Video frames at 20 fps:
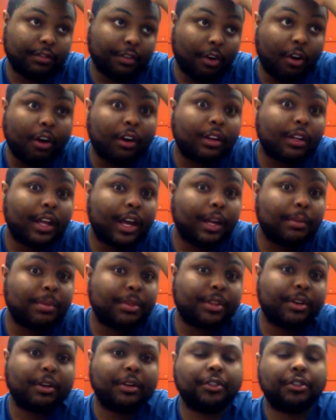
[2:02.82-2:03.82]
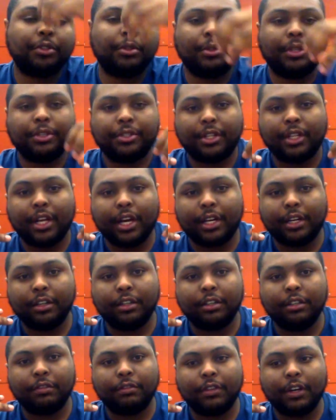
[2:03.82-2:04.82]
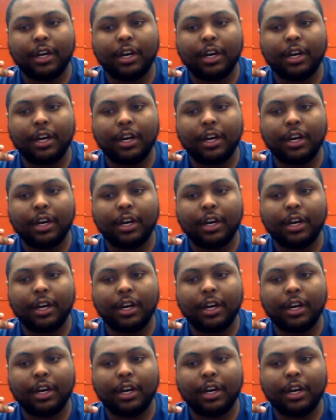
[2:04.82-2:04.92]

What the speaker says: hard light, but then also there's a lot of